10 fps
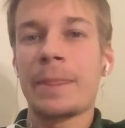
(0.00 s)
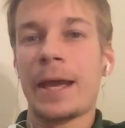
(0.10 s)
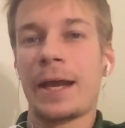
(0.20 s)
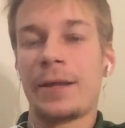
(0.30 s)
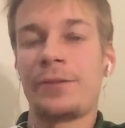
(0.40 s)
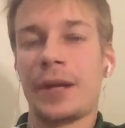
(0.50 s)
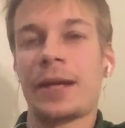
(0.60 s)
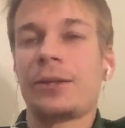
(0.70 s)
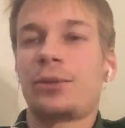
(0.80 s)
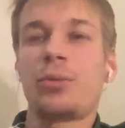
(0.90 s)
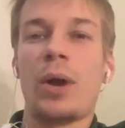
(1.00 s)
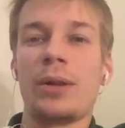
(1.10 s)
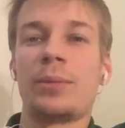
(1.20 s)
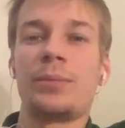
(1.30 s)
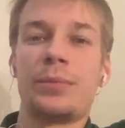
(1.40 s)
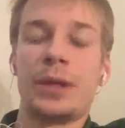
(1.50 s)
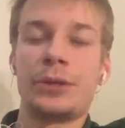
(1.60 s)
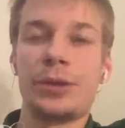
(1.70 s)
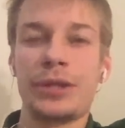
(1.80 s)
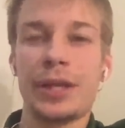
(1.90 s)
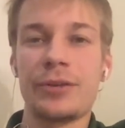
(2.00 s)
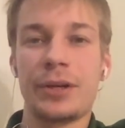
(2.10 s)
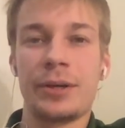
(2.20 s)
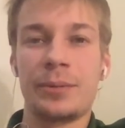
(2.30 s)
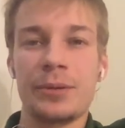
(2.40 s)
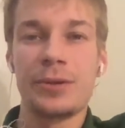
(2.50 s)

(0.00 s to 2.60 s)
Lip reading: And then, well, then you can get there.